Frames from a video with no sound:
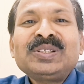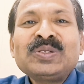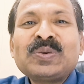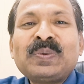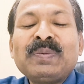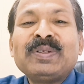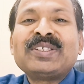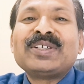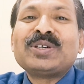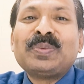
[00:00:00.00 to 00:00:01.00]
So people
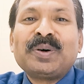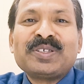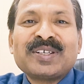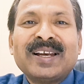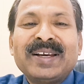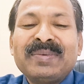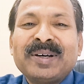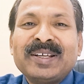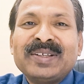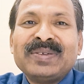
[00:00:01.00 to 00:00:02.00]
judge your personality
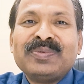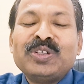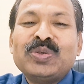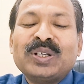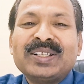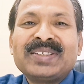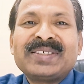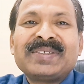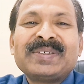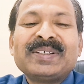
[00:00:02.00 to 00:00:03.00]
by
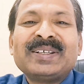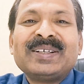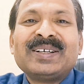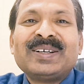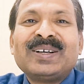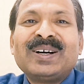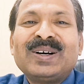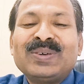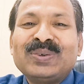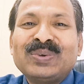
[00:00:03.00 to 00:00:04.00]
visuals,
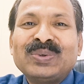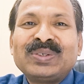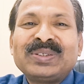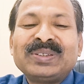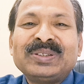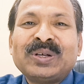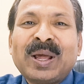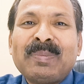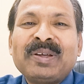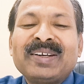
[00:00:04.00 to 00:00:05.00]
how you look, your
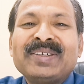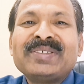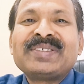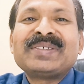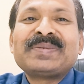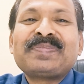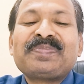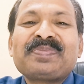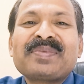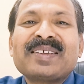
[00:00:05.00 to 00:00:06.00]
appearance.
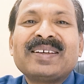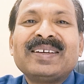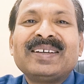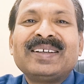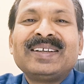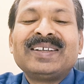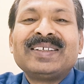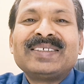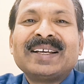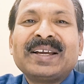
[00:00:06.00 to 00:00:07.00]

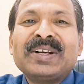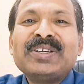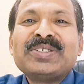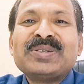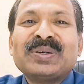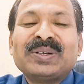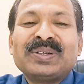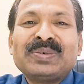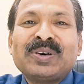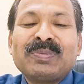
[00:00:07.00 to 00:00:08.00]
Second is
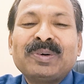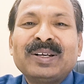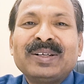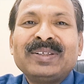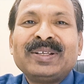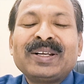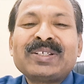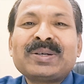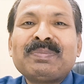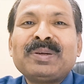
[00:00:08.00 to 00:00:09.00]
your verbal. There are
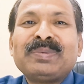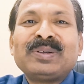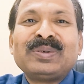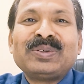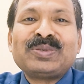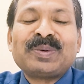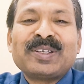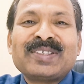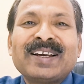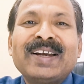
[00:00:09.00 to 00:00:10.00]
some people whose
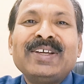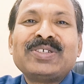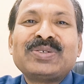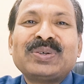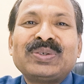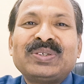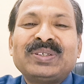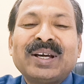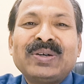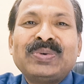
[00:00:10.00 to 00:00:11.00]
personality is not
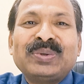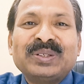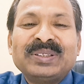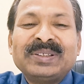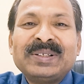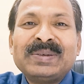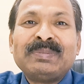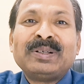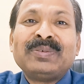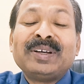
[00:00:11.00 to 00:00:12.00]
that good,
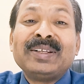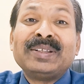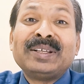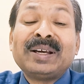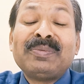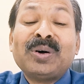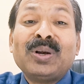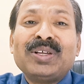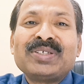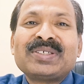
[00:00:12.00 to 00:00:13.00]
but when they have
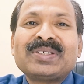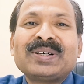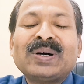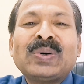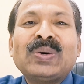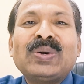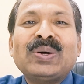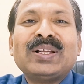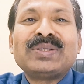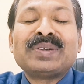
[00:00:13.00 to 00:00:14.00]
knowledge, a good
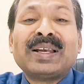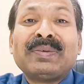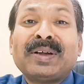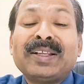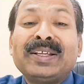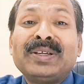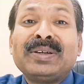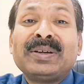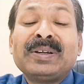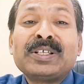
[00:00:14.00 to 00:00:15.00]
knowledge, and when they
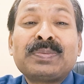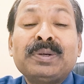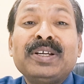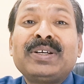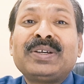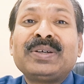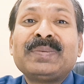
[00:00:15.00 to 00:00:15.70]
speak,